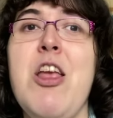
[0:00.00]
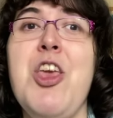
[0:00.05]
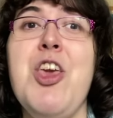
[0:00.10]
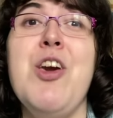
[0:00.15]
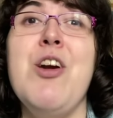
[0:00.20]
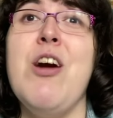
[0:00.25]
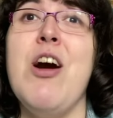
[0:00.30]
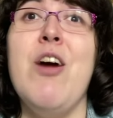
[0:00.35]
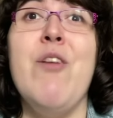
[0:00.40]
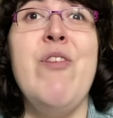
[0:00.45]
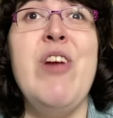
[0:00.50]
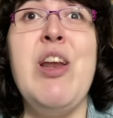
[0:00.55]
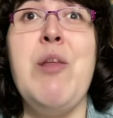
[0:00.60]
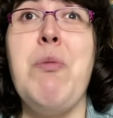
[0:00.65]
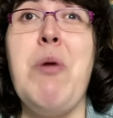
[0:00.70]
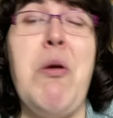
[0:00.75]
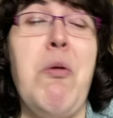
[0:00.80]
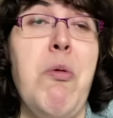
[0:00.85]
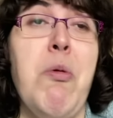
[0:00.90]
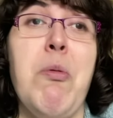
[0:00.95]
and you can't read a
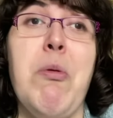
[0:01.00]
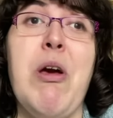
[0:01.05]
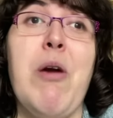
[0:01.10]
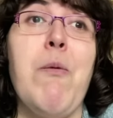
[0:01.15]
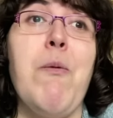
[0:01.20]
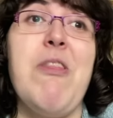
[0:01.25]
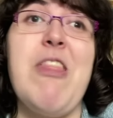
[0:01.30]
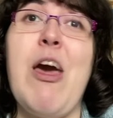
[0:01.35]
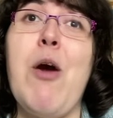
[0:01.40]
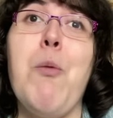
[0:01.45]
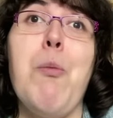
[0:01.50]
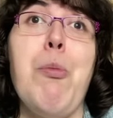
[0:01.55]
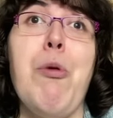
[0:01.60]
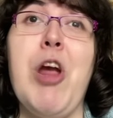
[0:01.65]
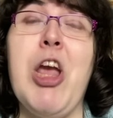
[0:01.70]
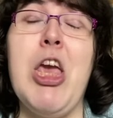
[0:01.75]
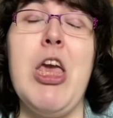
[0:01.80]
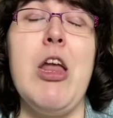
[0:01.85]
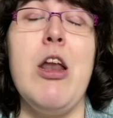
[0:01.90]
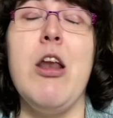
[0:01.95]
paperback without
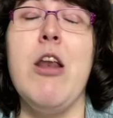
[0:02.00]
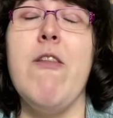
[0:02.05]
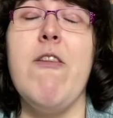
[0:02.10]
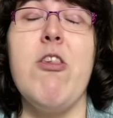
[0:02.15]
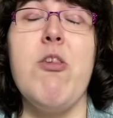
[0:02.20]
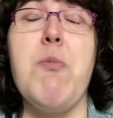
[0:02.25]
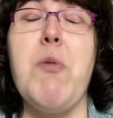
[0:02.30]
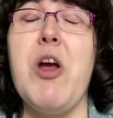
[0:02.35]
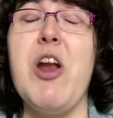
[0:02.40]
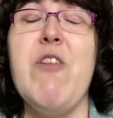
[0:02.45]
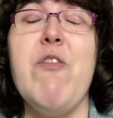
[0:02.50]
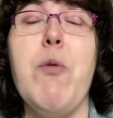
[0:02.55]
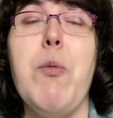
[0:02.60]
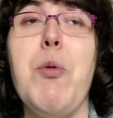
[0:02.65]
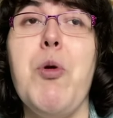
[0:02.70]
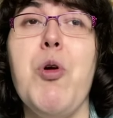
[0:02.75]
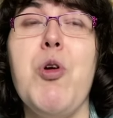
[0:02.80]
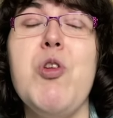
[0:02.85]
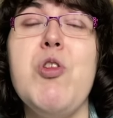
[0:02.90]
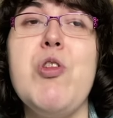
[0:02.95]
breaking the spine of a
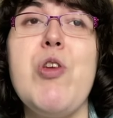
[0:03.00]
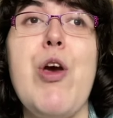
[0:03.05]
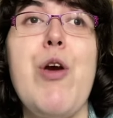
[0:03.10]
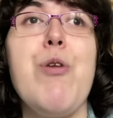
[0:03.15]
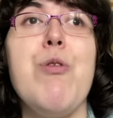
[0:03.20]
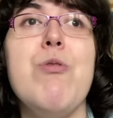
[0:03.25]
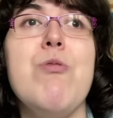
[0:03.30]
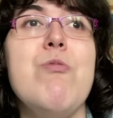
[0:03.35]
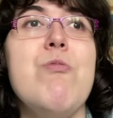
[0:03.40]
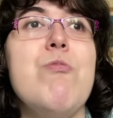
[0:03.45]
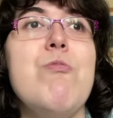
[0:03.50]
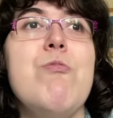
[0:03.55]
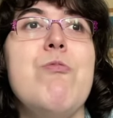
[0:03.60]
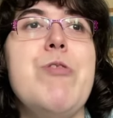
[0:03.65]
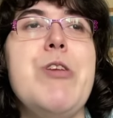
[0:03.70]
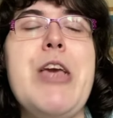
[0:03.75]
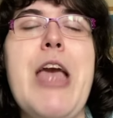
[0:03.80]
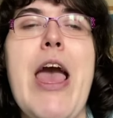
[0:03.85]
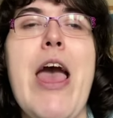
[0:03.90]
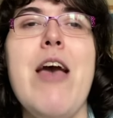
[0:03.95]
book, so
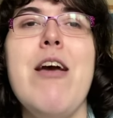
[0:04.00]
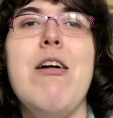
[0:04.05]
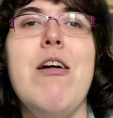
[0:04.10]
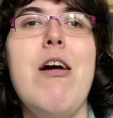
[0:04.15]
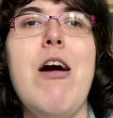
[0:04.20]
yeah,